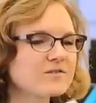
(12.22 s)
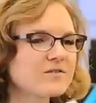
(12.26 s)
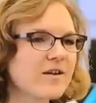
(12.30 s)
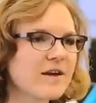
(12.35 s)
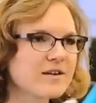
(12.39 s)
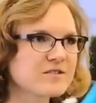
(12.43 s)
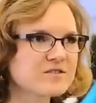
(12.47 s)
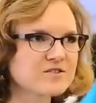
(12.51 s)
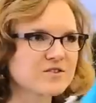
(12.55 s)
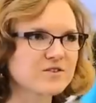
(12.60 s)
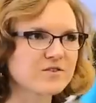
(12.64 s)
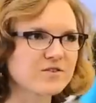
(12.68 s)

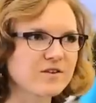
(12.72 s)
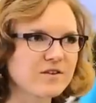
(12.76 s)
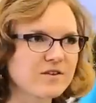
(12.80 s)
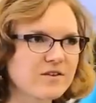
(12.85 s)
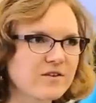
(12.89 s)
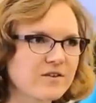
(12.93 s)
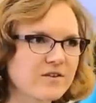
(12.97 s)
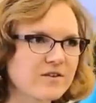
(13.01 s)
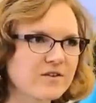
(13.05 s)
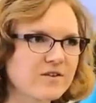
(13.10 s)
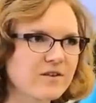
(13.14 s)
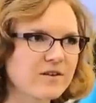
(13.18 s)
faster than
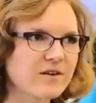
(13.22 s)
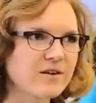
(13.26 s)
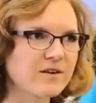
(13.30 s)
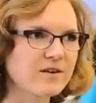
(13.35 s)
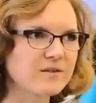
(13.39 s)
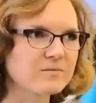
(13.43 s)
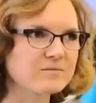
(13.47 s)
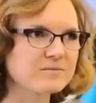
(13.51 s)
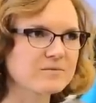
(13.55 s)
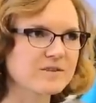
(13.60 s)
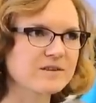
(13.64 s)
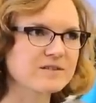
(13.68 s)
our
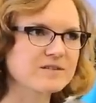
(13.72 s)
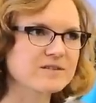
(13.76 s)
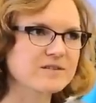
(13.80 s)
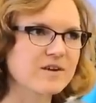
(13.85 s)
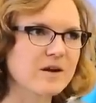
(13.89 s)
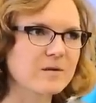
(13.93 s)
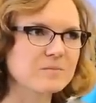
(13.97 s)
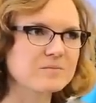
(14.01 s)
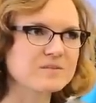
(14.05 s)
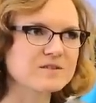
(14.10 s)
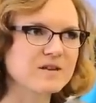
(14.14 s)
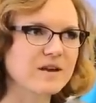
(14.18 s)
um,
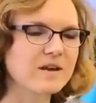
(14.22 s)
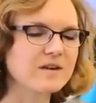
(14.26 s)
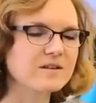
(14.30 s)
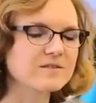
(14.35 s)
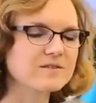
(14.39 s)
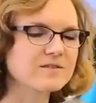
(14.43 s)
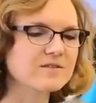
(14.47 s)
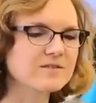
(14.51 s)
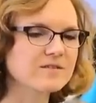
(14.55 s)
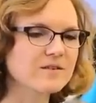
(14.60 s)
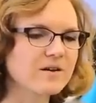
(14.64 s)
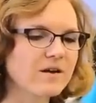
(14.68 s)
desktop
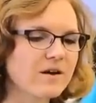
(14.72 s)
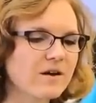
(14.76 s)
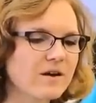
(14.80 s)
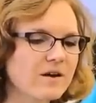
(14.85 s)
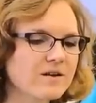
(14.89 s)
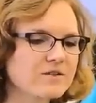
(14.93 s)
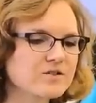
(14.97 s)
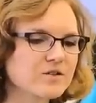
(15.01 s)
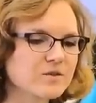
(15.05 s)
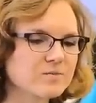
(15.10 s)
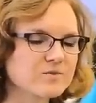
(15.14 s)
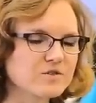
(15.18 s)
sites uh,
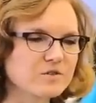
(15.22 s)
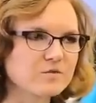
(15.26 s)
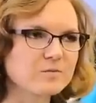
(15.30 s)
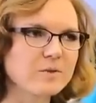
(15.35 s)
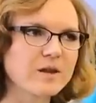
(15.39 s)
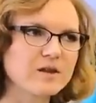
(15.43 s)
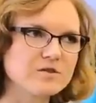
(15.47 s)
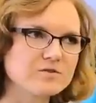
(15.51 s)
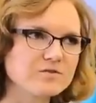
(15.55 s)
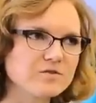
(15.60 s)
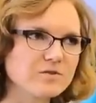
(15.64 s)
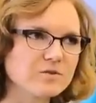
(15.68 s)
in terms of
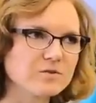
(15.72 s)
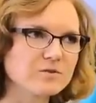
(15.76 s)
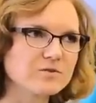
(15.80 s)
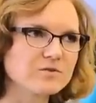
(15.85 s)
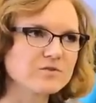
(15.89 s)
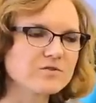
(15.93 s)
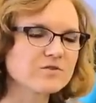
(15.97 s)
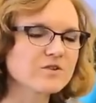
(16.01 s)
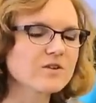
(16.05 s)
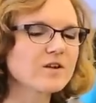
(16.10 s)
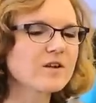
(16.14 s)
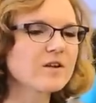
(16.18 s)
page
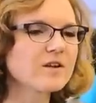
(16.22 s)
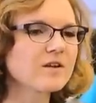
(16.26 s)
views.